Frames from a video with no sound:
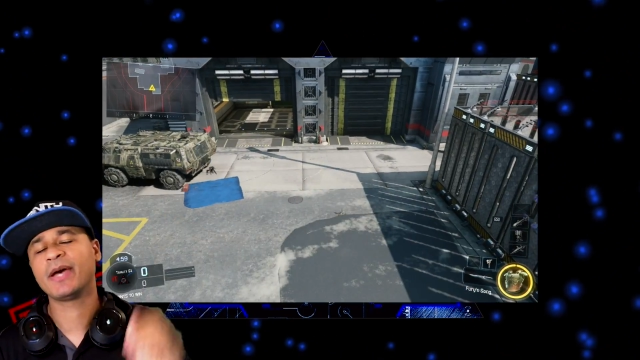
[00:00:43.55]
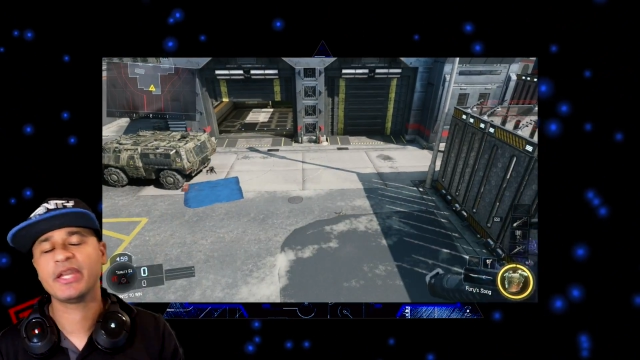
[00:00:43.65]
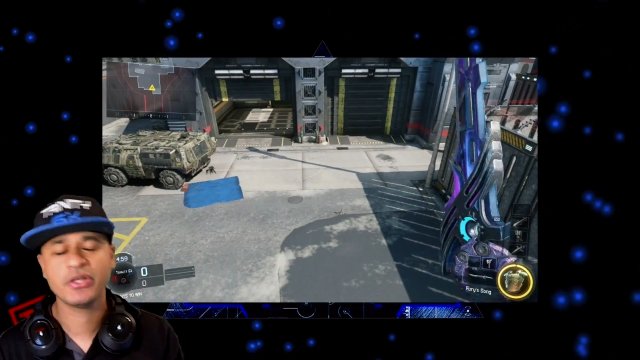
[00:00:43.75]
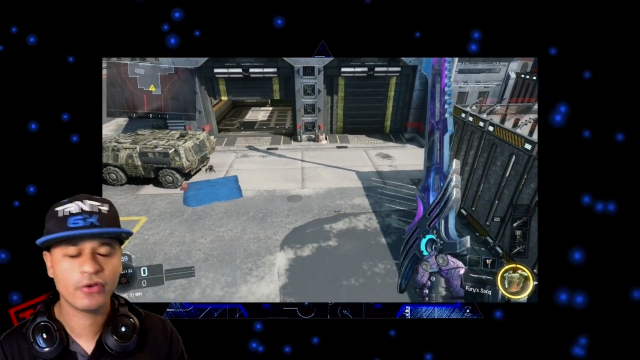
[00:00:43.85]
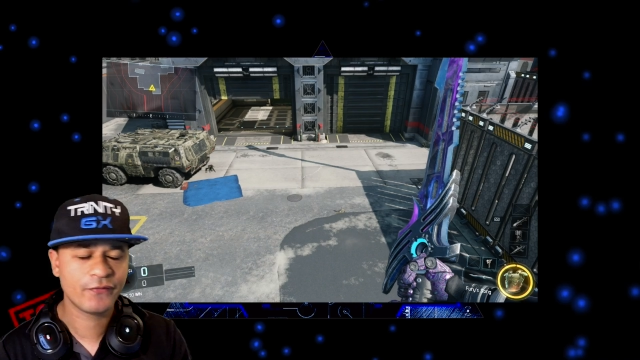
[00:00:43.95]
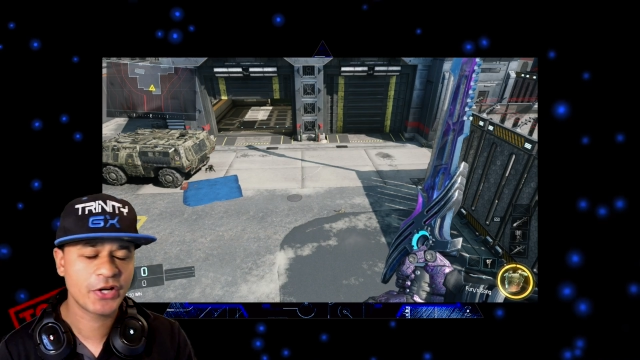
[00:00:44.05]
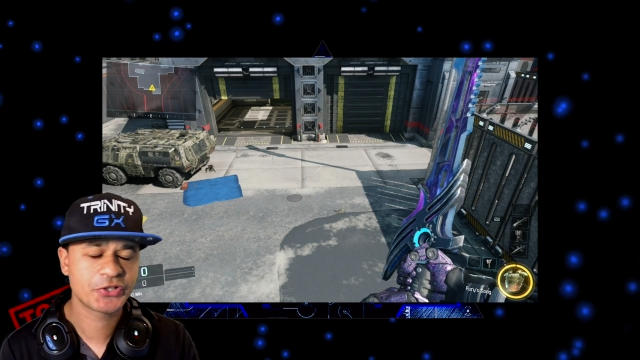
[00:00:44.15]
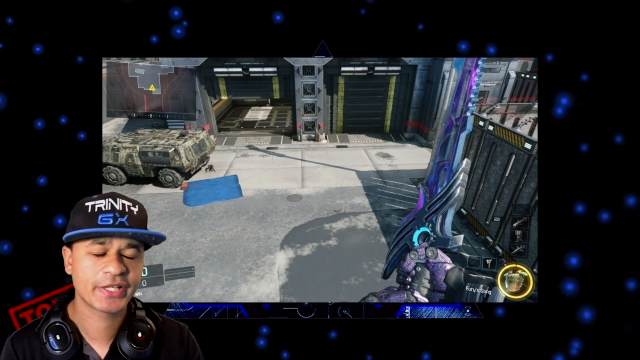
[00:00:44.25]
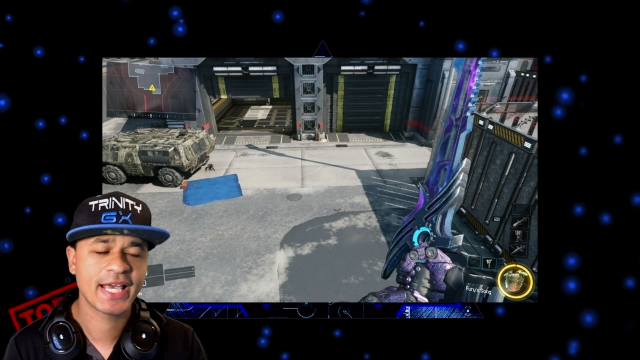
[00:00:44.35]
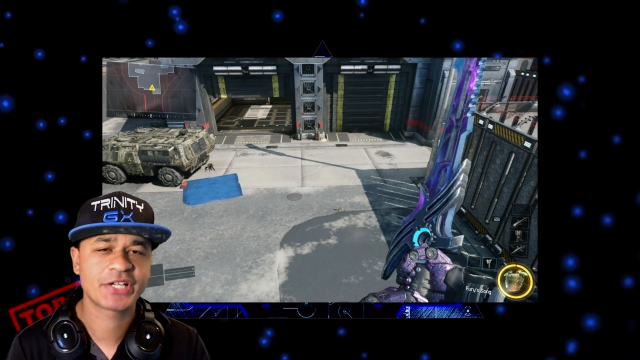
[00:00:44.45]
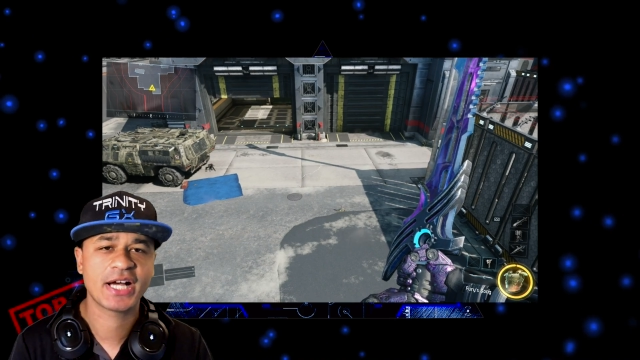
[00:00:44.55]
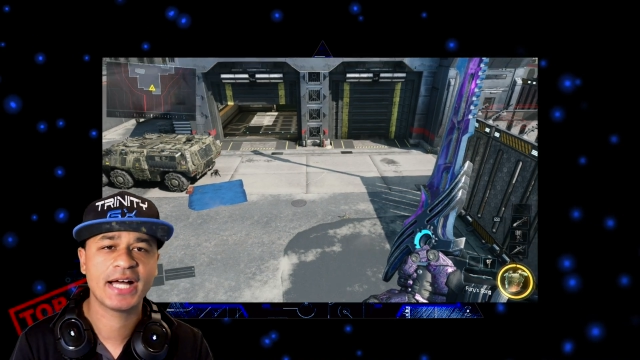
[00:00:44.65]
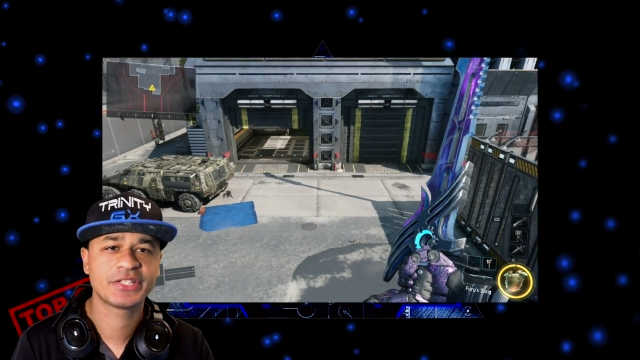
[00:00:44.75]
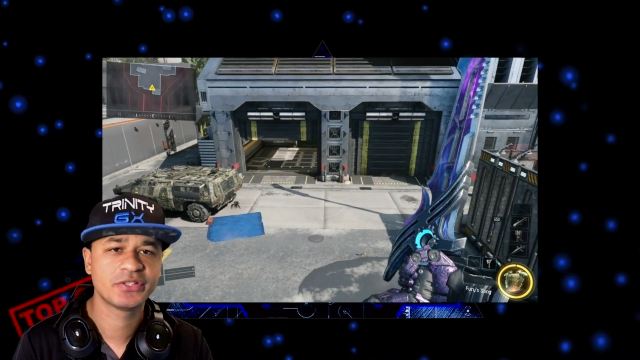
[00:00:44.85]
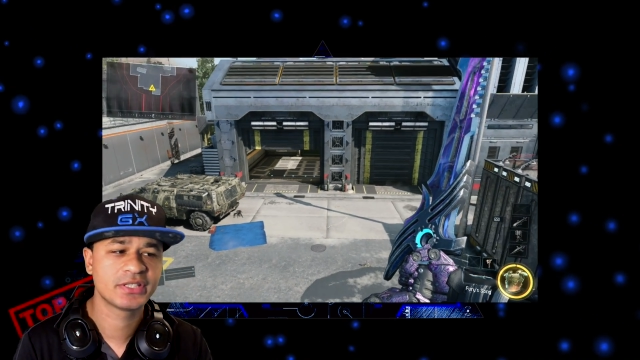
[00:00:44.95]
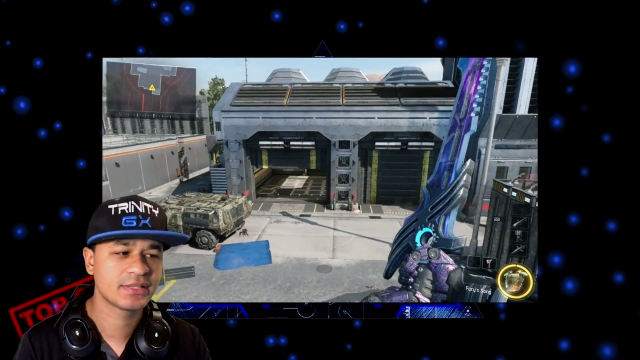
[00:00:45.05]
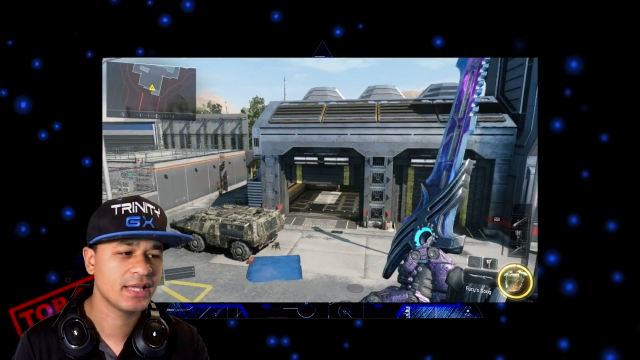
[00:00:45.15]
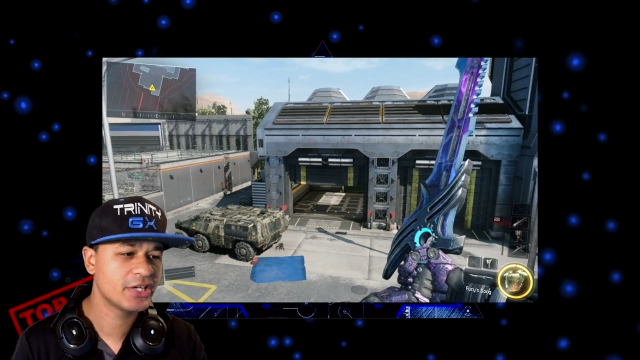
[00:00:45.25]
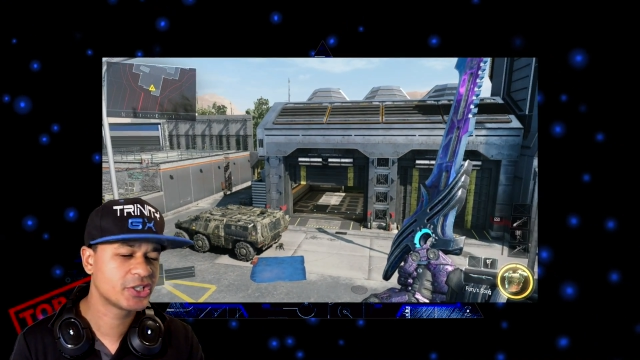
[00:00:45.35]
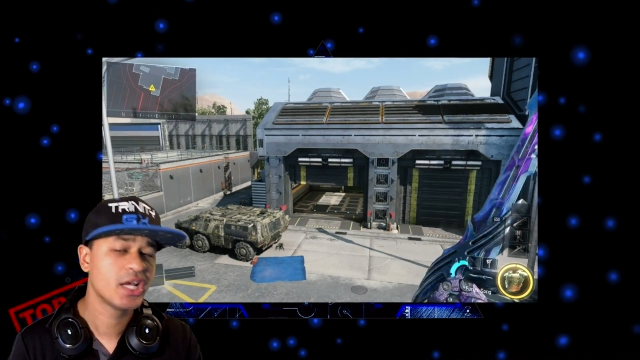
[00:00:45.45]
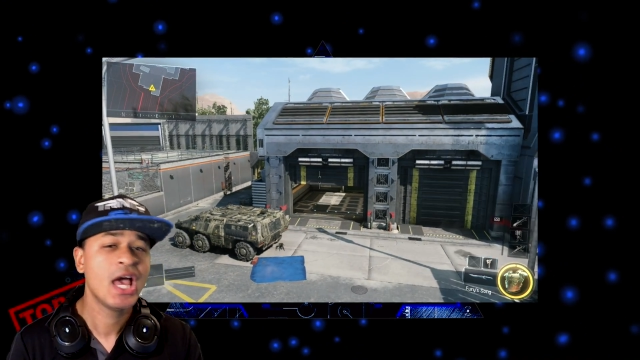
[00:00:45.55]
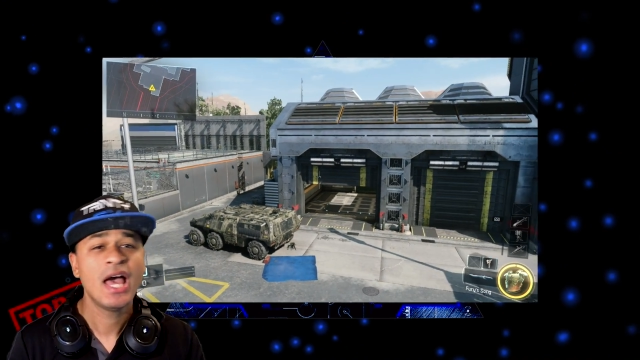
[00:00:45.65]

and you'll eventually catch onto this ledge.